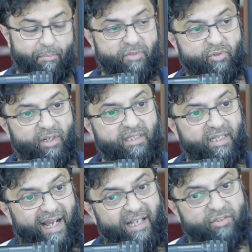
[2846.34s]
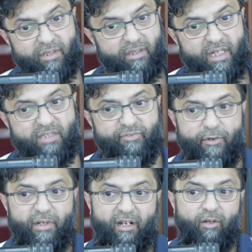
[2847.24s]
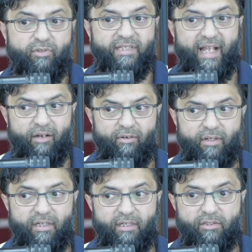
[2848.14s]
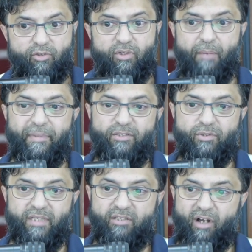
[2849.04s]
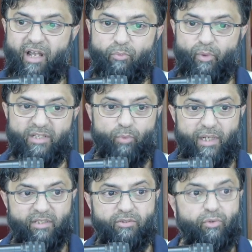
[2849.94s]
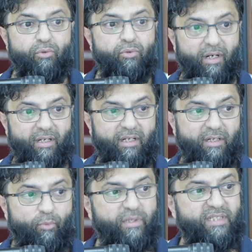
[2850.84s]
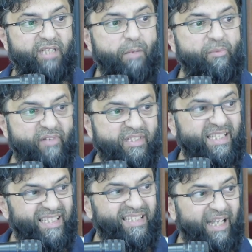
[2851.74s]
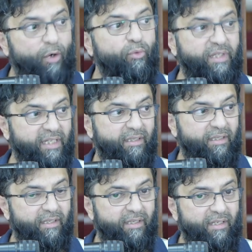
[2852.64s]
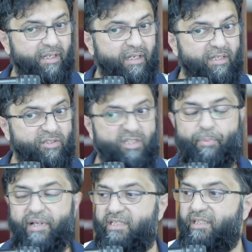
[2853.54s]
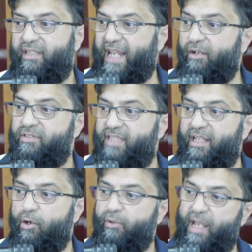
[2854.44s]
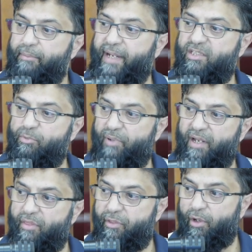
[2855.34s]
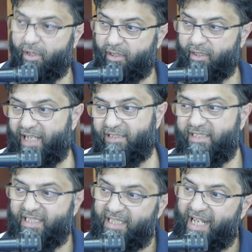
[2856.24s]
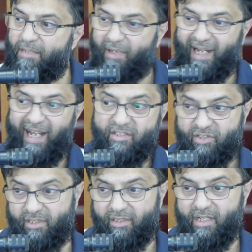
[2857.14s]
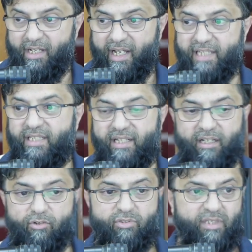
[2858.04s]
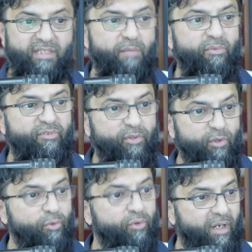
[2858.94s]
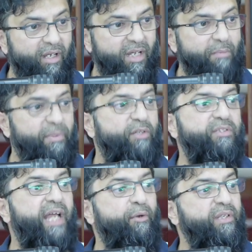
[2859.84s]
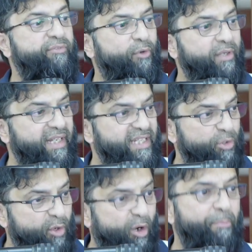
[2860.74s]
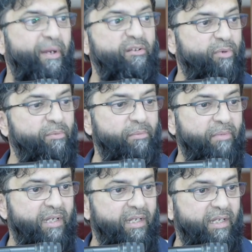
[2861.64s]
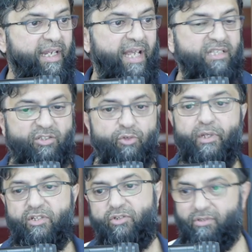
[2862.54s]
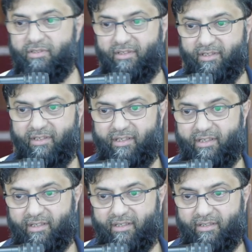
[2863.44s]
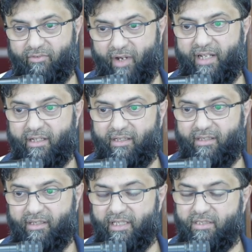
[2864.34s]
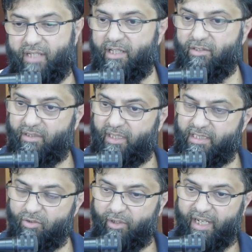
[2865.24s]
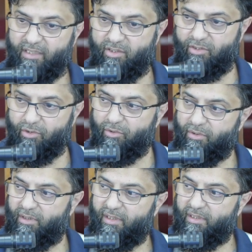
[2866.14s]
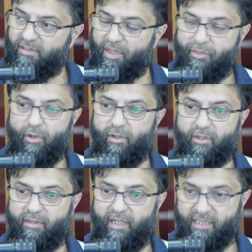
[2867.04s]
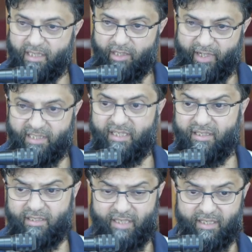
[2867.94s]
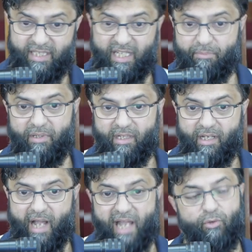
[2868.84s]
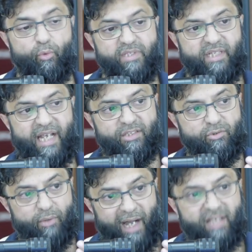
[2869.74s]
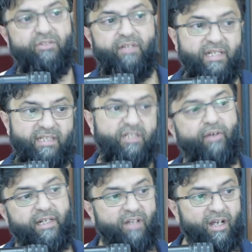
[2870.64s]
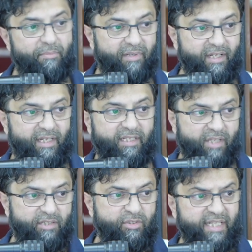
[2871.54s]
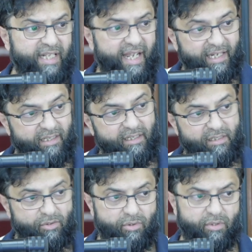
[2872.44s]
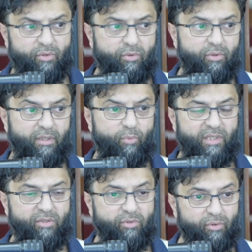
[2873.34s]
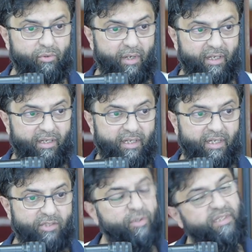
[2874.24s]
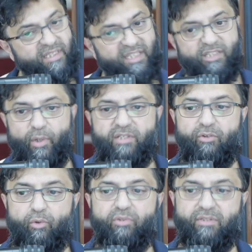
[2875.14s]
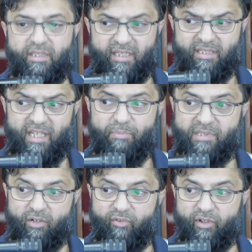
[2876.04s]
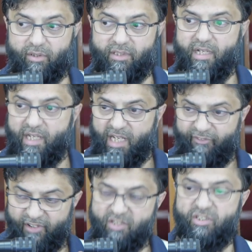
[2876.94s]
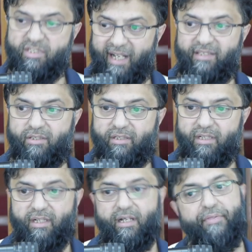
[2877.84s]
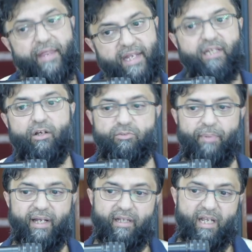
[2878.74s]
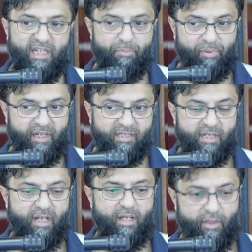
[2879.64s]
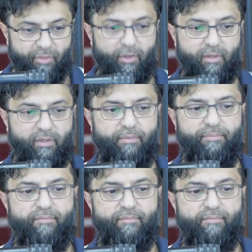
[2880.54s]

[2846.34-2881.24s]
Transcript: but salat al-asr is very close now to coming to the time where it's waqt al-durura where it's the time of necessity only. So the person cannot say, okay, I'm going to pray dhuhr and delay my asr until it goes to the time of darura because now he's fallen into a compound problem. He has two issues, right? He's, going, he's not going to do the dhuhr in the correct tartib, and nor is he going to do asr in its correct time. He's going to delay it to the durur, waqt durura. So in this situation also the tartib is overlooked. He finishes asr, then he goes back and he prays dhuhr.